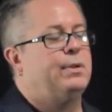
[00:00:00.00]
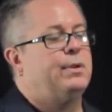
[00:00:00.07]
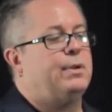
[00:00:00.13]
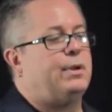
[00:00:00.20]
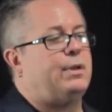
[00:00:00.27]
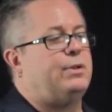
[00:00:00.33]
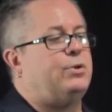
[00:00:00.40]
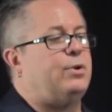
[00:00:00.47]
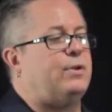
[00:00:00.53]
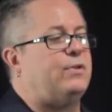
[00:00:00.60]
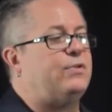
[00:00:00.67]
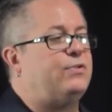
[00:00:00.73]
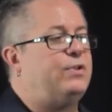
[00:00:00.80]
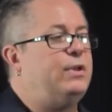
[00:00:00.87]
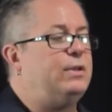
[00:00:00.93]
And then you had a
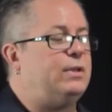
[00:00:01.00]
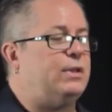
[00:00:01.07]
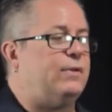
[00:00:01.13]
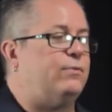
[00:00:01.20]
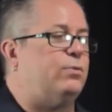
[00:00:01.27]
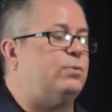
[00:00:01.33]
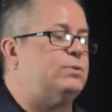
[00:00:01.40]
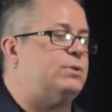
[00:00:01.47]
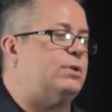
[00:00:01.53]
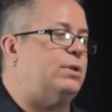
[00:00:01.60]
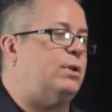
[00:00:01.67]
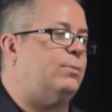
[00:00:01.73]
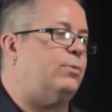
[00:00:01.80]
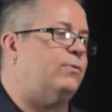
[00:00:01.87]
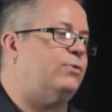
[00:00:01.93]
ceiling level, which the
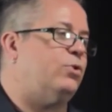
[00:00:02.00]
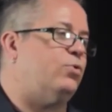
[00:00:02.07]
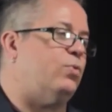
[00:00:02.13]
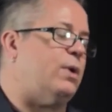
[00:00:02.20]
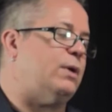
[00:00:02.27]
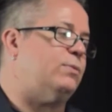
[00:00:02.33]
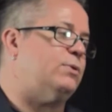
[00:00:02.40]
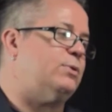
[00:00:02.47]
number of correct